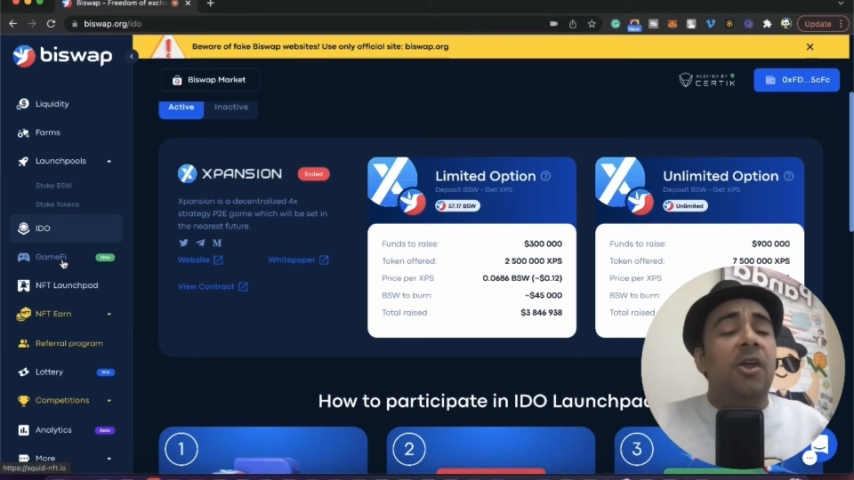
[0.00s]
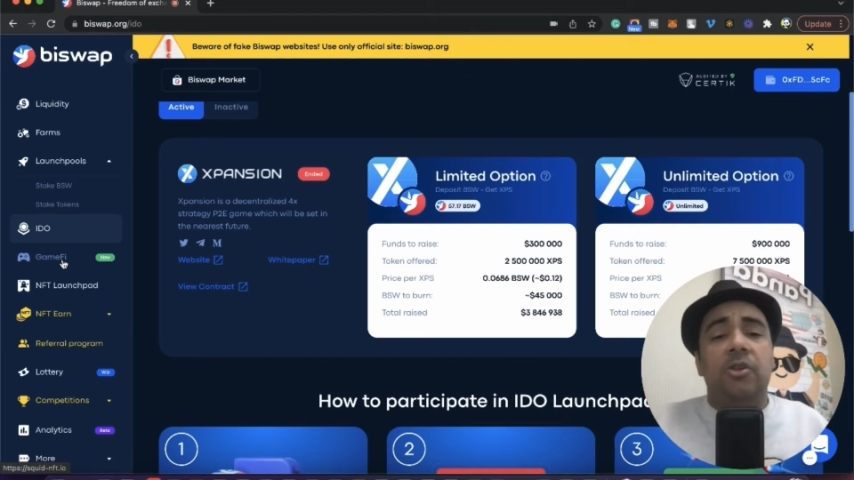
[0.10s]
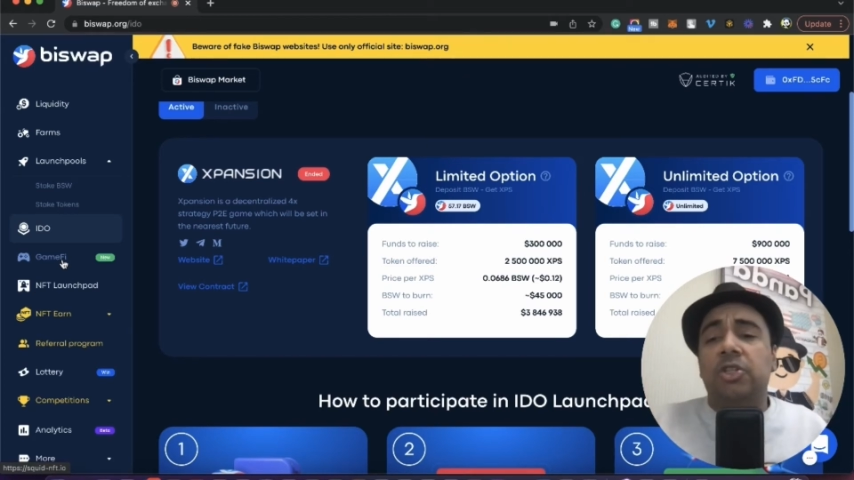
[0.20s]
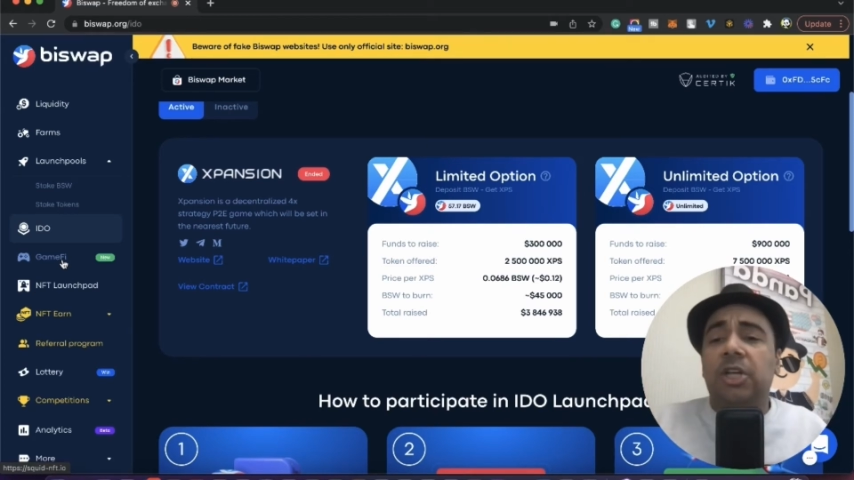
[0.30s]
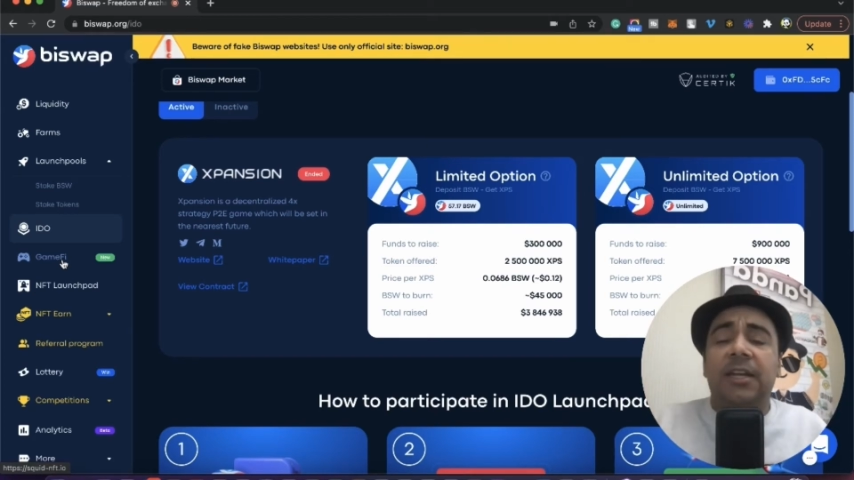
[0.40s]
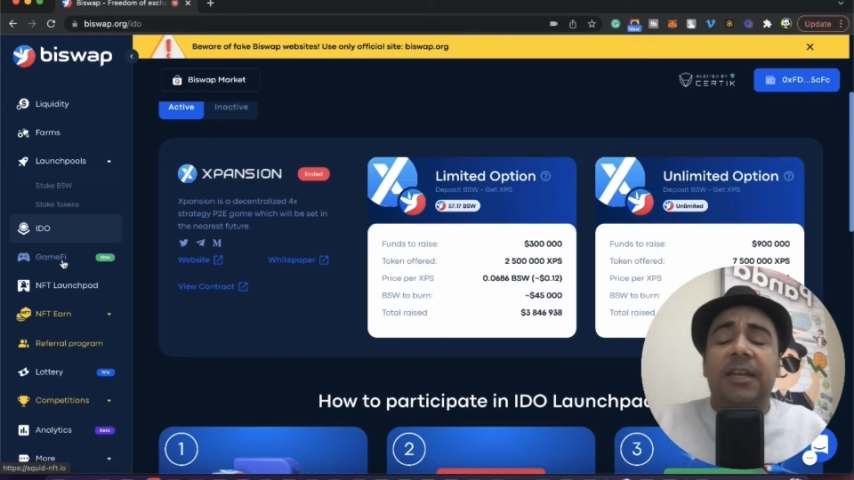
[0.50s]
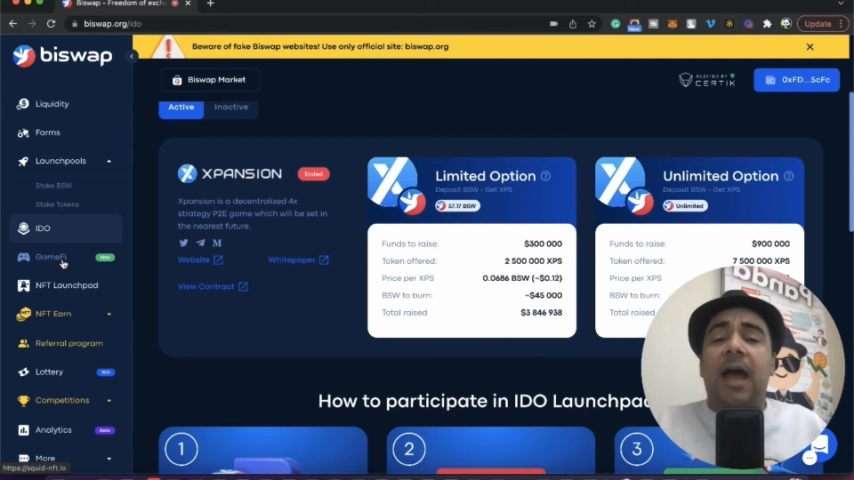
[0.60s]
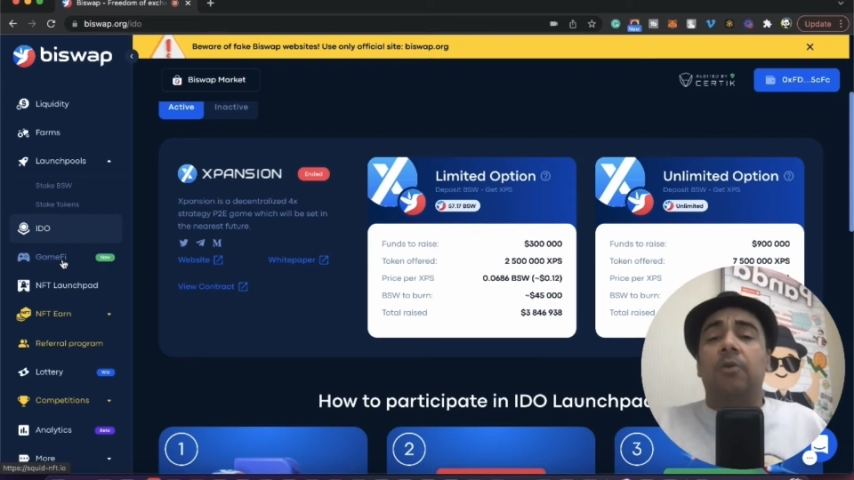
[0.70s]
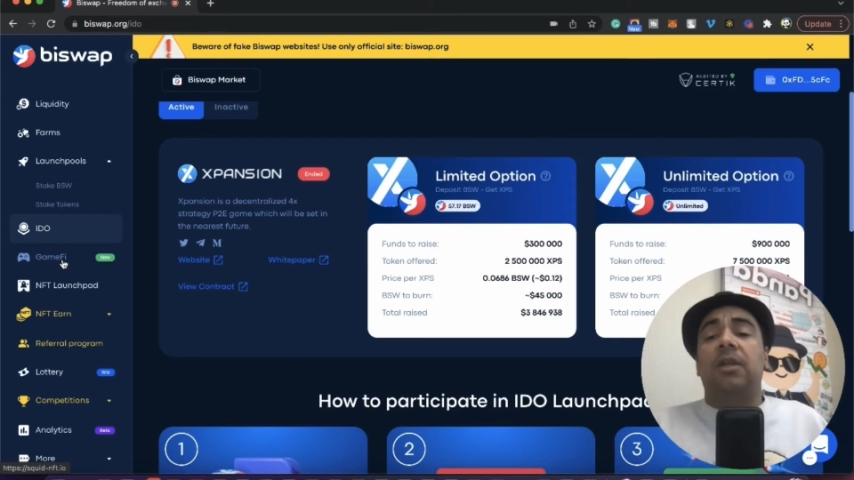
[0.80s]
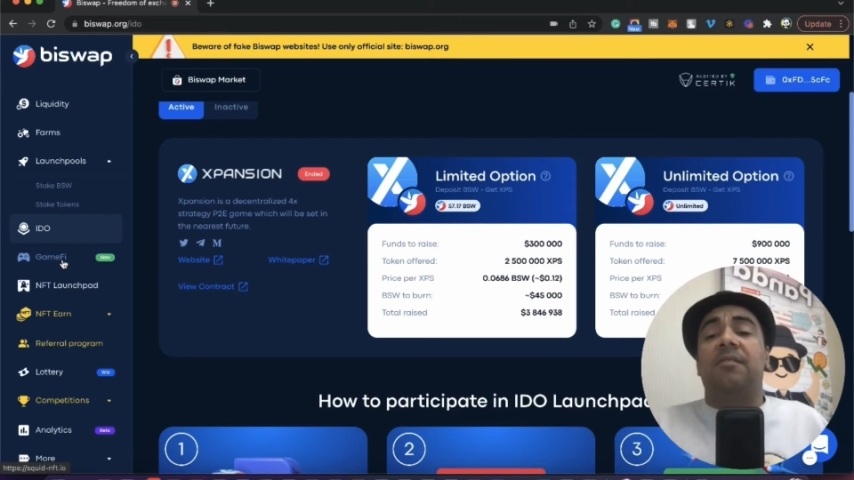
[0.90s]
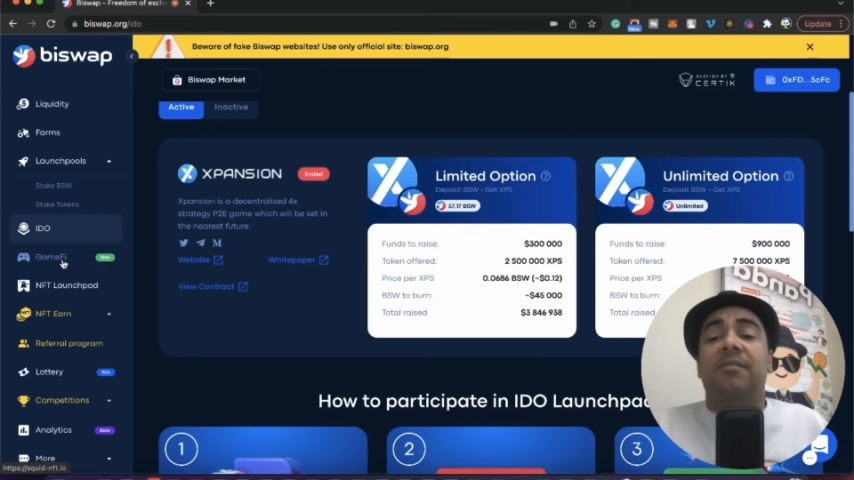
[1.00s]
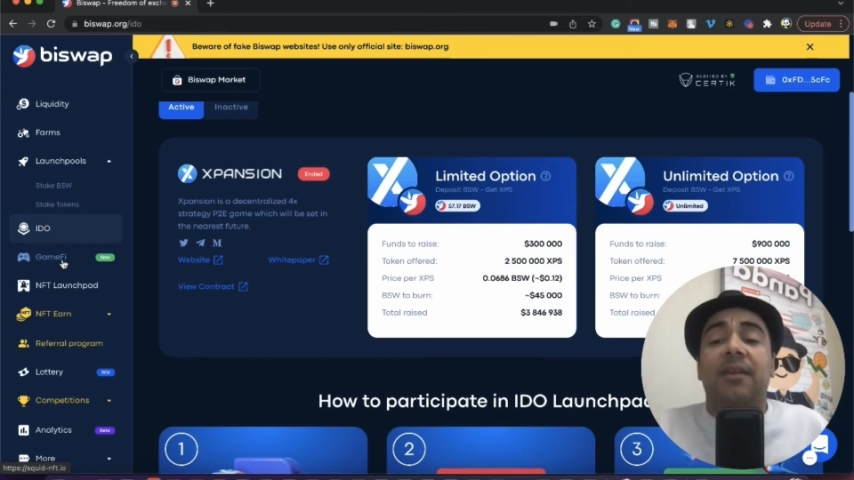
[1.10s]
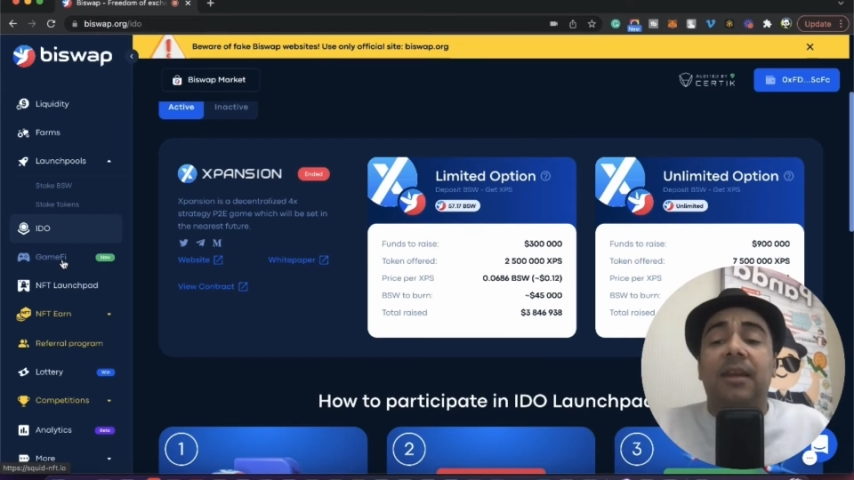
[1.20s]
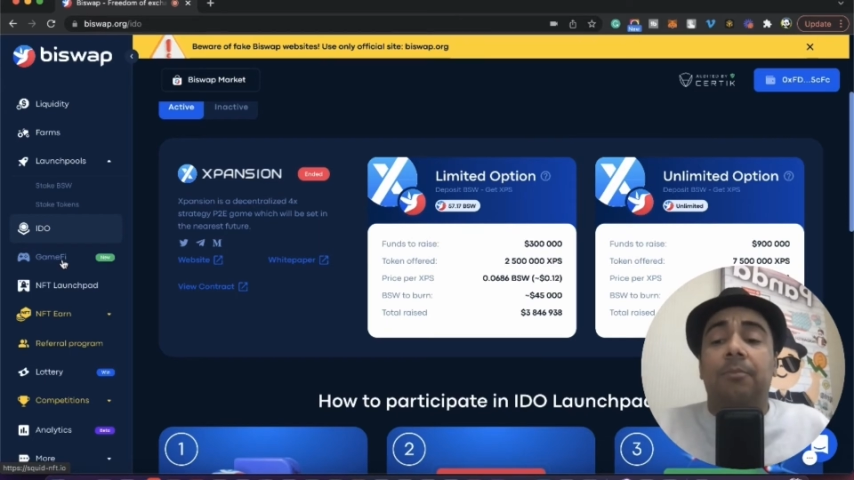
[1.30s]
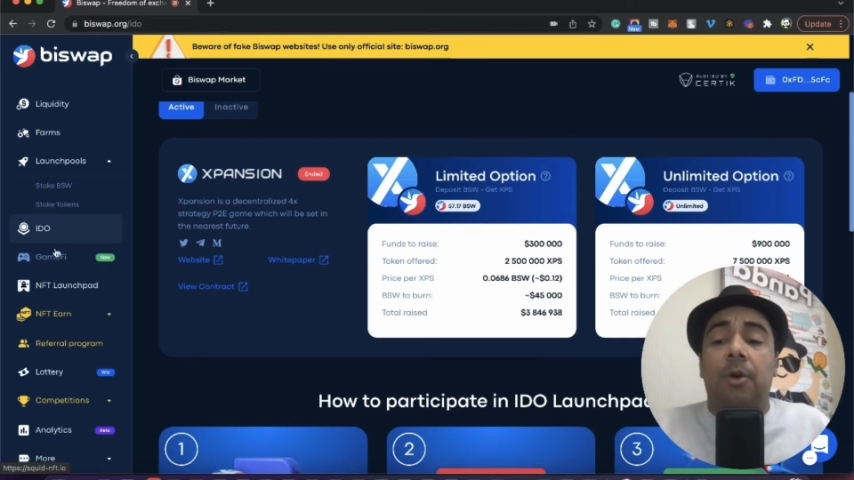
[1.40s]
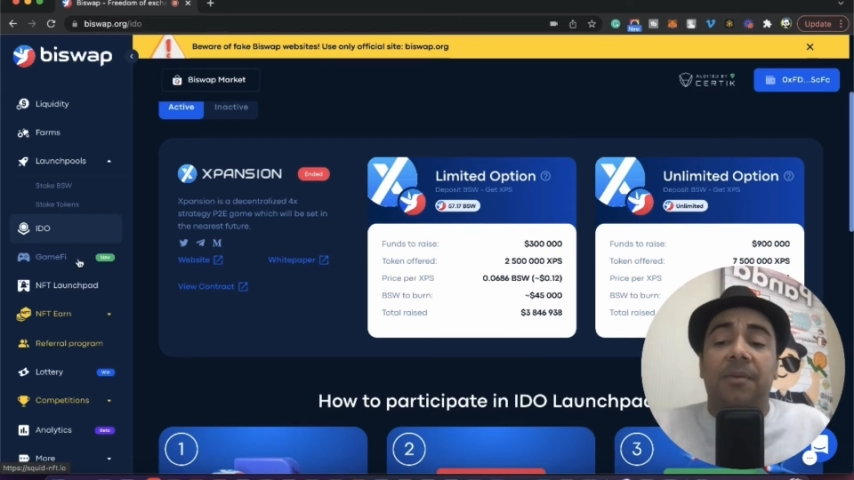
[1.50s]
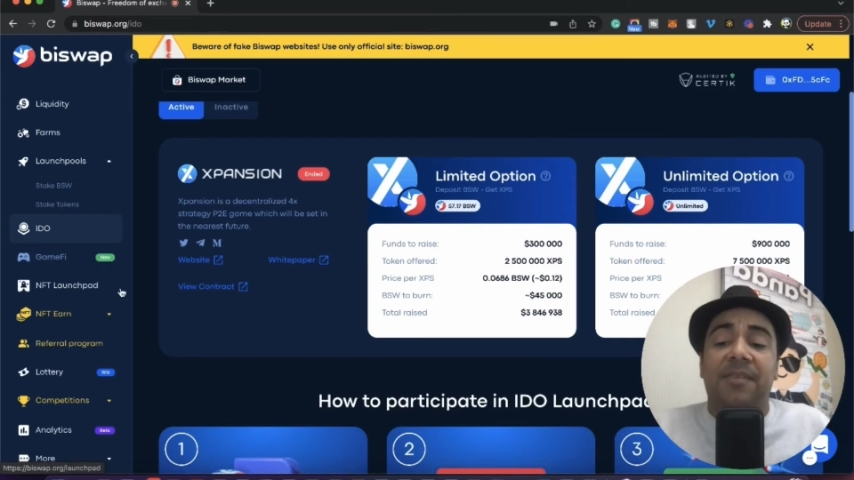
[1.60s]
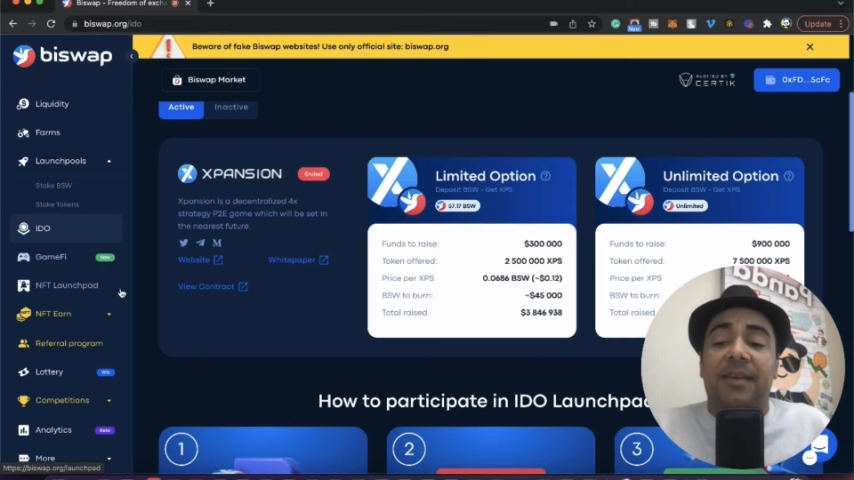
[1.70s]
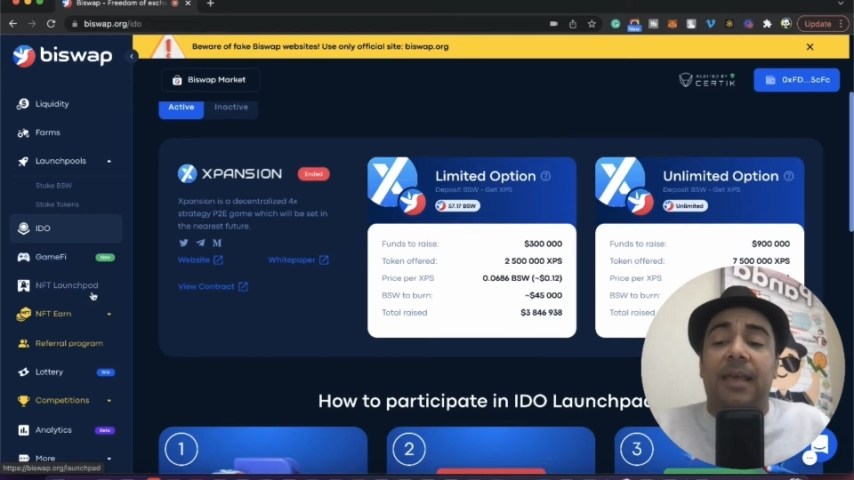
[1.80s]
So check it out. It's really promising